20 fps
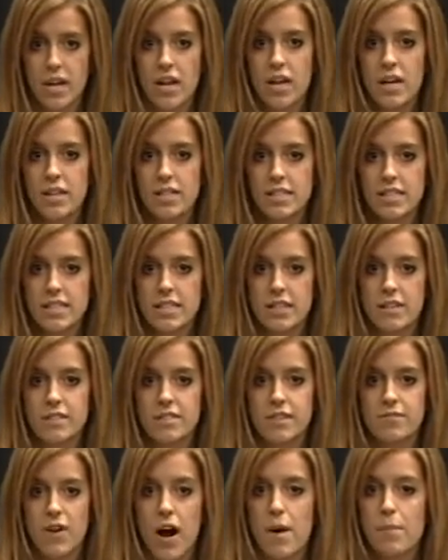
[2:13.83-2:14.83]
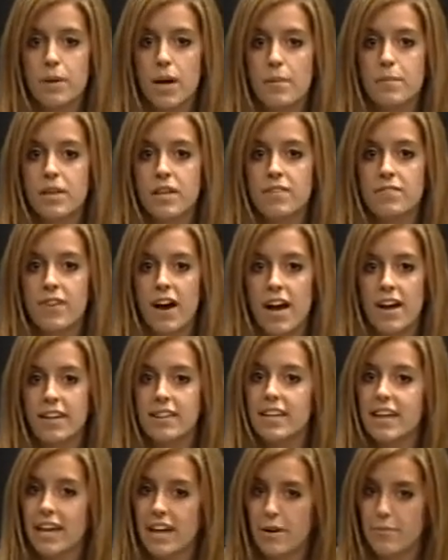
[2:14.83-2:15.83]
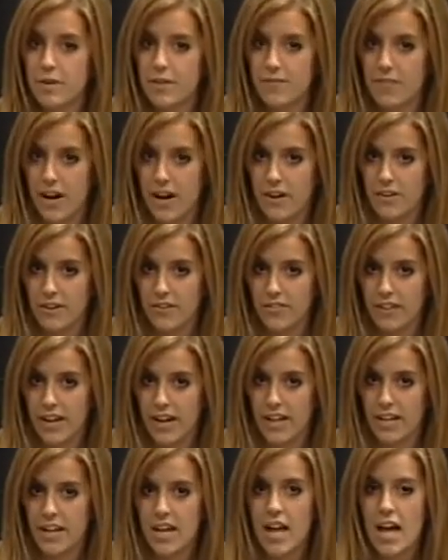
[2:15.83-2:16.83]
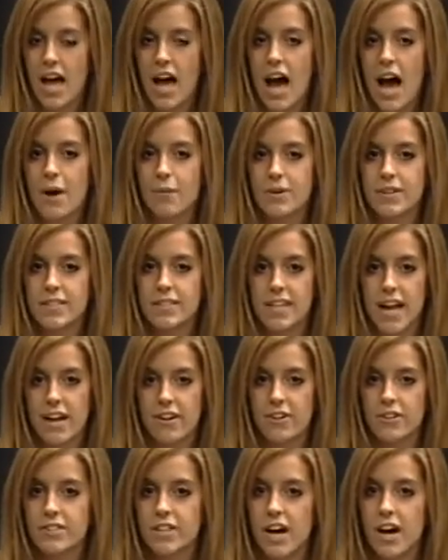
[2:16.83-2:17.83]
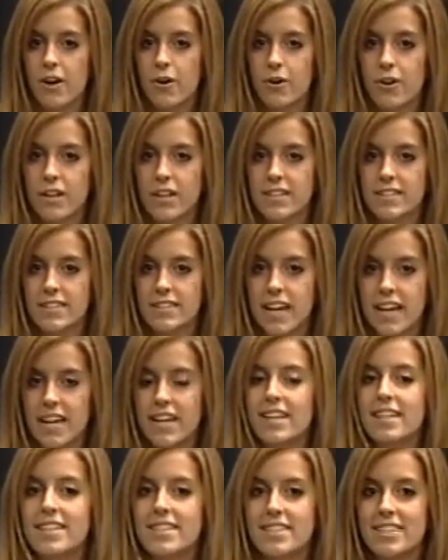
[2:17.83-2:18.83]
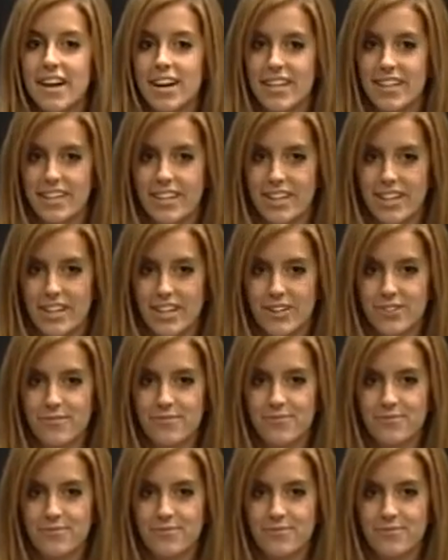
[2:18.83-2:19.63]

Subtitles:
Details of upcoming event can be found online at recycle.oregonstate.edu.